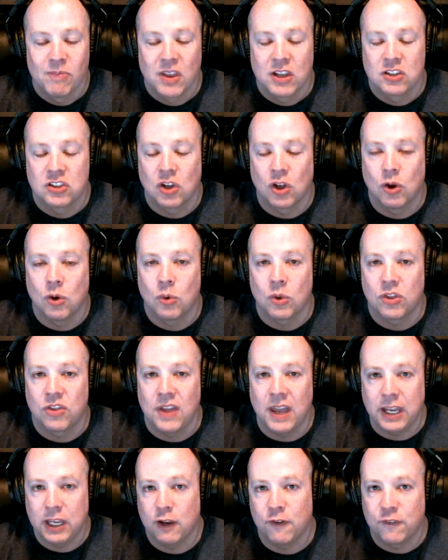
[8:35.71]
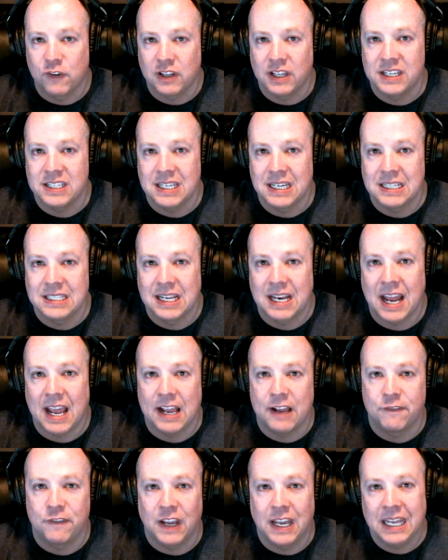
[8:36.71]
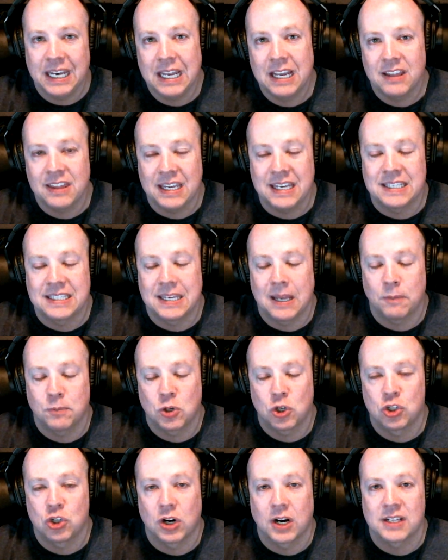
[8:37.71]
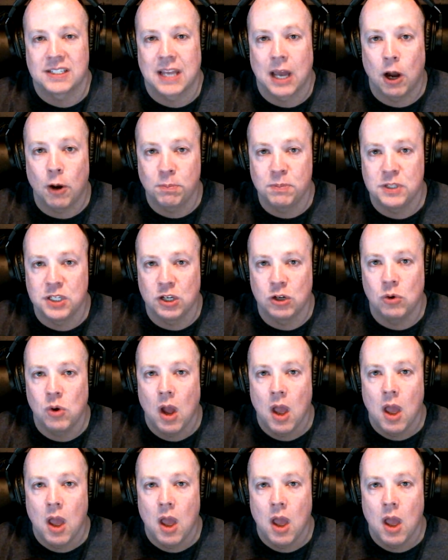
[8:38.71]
So thank you for listening today. If any of these tips or tricks helped you,